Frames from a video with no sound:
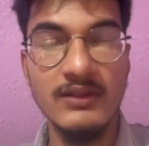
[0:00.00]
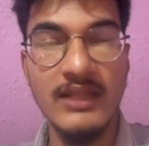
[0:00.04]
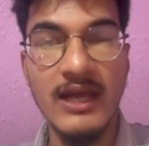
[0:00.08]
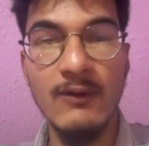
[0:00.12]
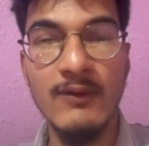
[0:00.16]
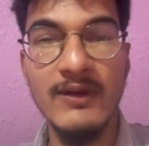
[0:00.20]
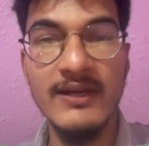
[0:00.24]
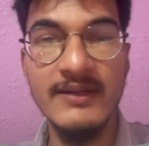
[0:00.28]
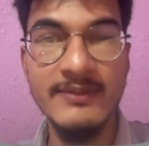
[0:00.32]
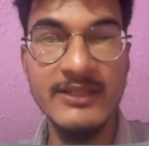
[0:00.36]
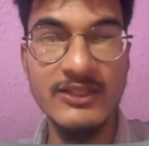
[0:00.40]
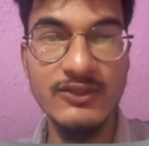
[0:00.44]
Now
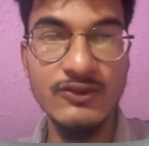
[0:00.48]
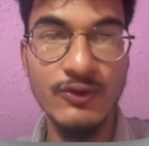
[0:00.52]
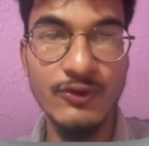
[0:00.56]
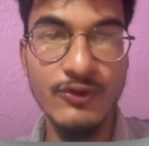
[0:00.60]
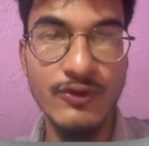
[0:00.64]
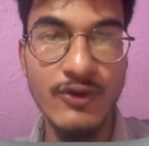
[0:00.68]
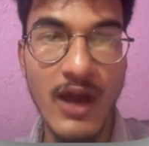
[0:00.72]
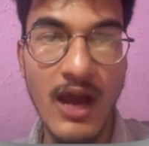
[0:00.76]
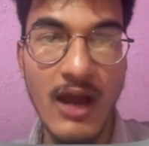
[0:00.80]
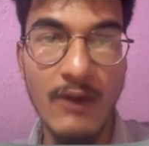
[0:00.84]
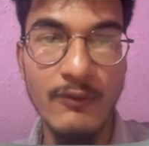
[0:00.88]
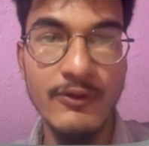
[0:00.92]
let me show
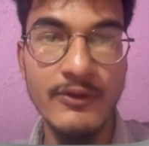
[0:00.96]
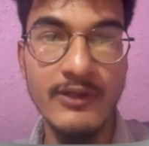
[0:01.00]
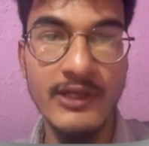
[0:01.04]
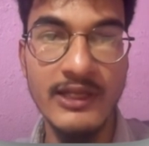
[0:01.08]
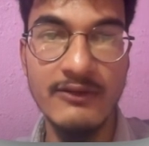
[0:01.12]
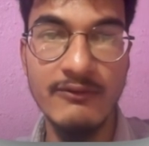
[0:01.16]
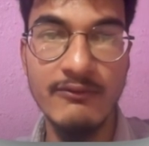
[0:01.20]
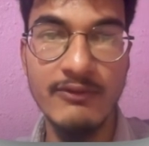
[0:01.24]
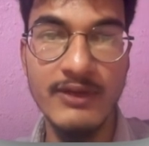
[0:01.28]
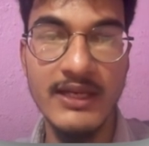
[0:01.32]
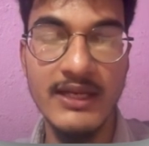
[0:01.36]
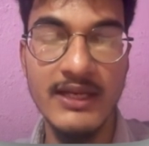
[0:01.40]
you how you
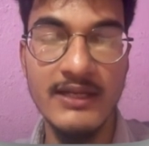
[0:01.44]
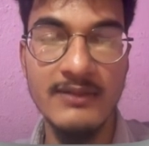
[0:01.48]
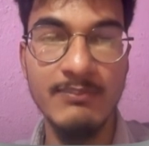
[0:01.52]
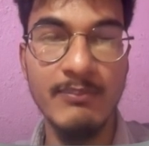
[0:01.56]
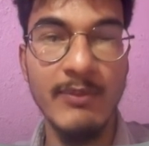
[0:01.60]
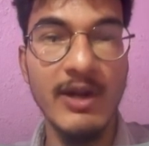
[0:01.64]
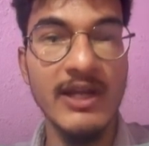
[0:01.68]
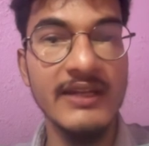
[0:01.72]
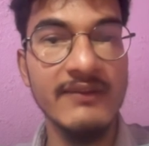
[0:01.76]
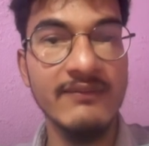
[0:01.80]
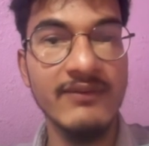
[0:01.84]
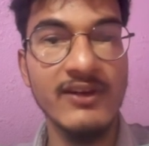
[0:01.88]
can create
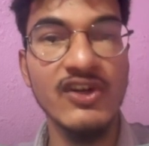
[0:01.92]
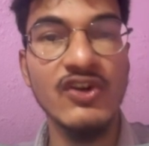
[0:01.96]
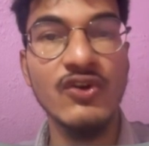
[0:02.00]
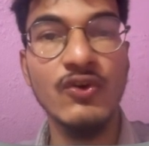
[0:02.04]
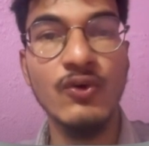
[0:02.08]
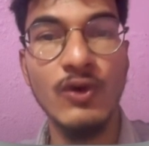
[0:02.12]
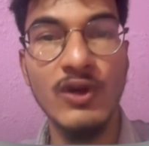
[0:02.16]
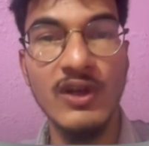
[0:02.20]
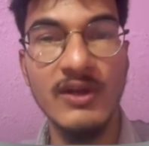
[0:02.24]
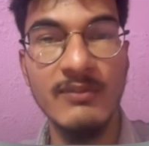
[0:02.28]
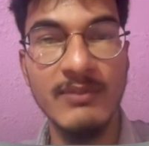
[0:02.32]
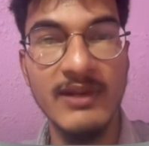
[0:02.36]
multiple
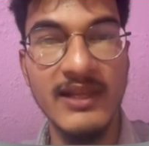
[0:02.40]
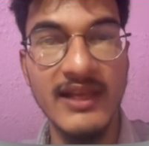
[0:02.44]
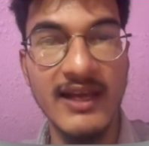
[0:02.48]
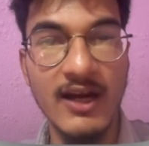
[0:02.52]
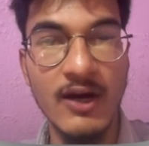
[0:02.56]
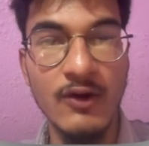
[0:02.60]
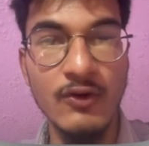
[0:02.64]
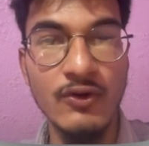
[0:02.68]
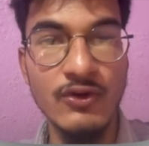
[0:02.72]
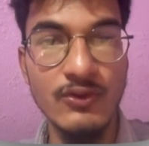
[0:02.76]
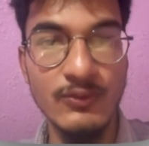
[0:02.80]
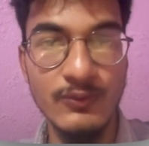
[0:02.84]
column
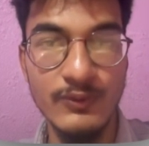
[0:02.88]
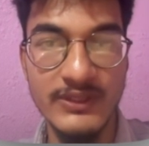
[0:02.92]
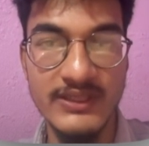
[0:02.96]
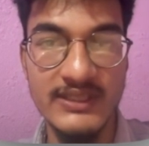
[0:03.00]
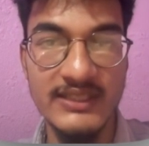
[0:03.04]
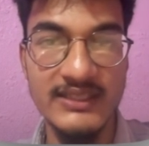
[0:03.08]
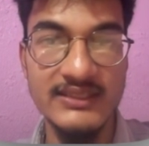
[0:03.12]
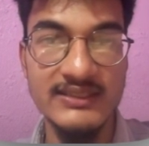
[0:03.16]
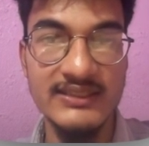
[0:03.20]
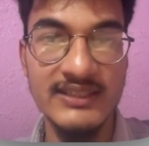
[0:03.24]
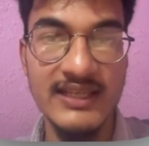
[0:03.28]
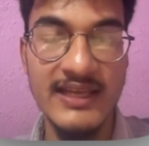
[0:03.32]
layout with
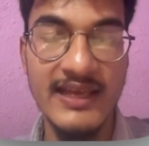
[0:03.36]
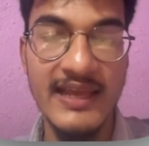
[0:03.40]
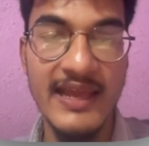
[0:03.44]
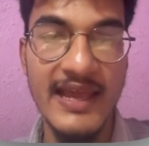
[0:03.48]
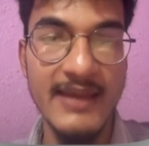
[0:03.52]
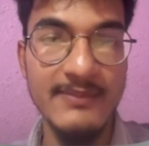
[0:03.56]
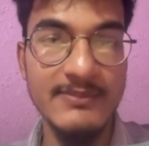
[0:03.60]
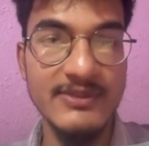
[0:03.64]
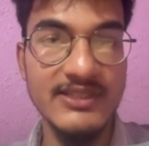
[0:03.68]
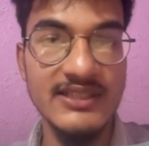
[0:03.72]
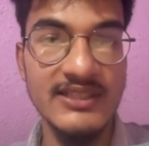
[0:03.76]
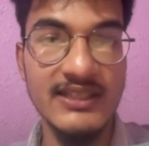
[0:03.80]
this
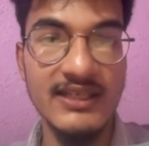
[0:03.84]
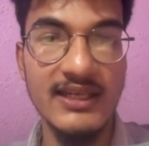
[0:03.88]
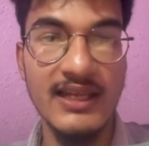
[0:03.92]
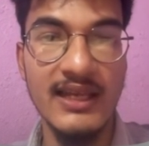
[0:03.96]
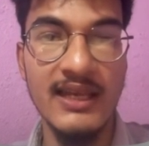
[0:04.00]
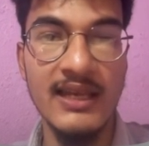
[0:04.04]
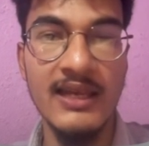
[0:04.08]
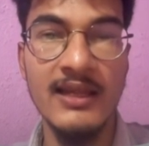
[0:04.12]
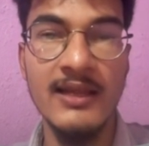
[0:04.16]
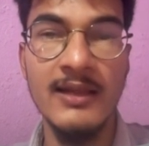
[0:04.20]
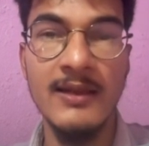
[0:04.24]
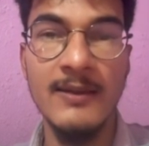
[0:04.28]

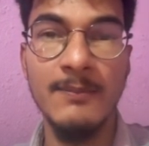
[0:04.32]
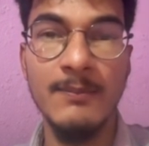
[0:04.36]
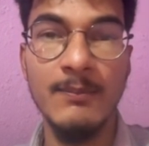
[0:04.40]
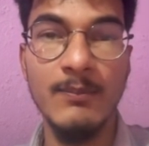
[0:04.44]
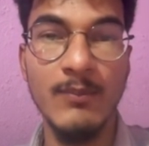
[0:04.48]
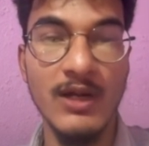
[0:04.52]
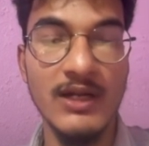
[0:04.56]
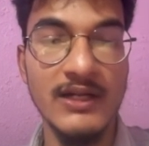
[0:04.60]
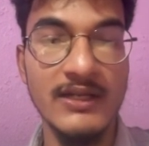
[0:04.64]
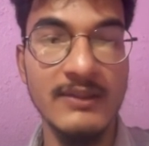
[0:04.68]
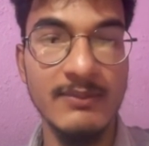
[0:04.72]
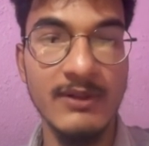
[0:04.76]
MCL
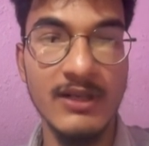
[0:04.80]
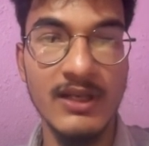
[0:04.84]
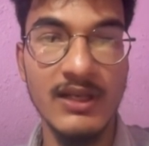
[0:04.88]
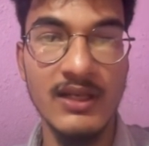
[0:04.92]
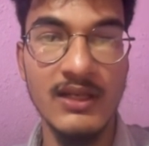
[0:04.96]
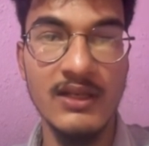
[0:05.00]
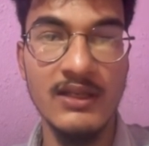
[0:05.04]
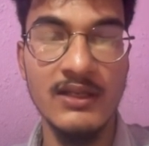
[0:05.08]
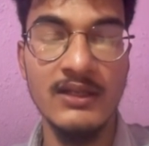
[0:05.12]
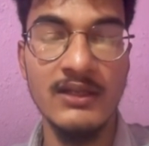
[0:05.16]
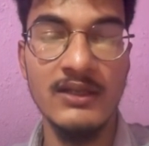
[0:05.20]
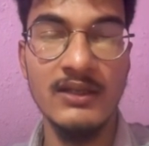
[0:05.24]
multiple